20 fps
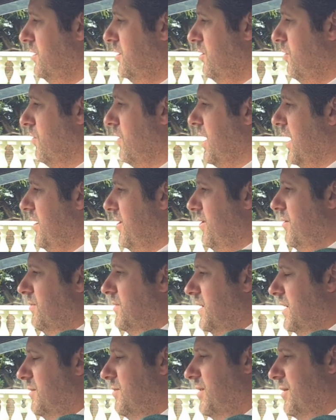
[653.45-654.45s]
Okay,
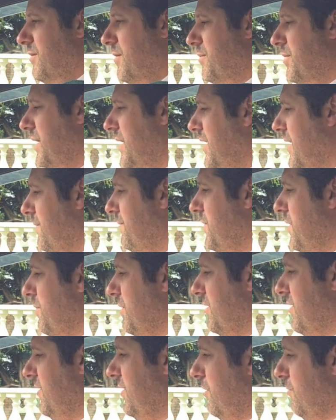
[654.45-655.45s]
sometimes I'm a bit iffy
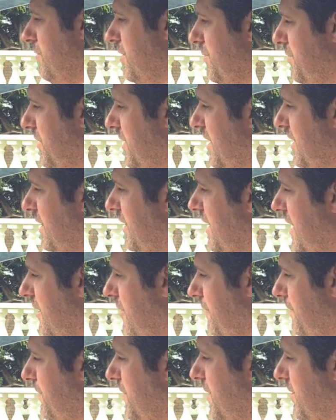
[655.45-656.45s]
about steering wheels, but that
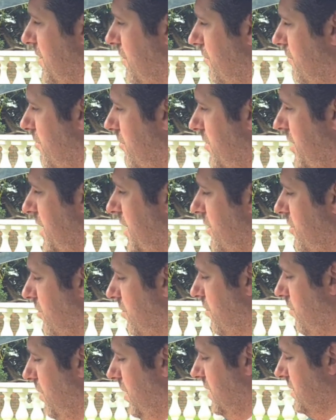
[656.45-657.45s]
leather feels like really good
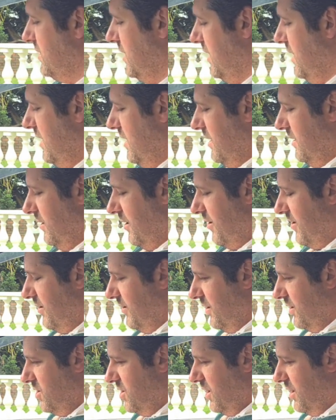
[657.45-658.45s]
quality. The
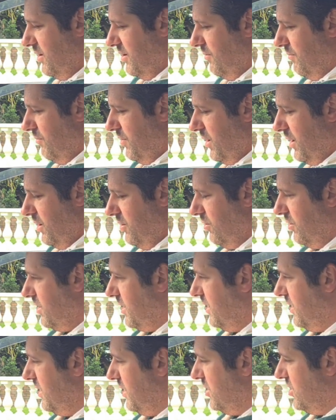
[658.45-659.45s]
stitching is in really good
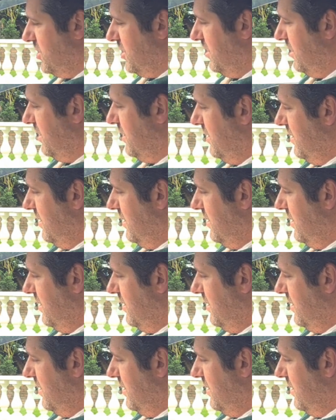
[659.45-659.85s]
condition.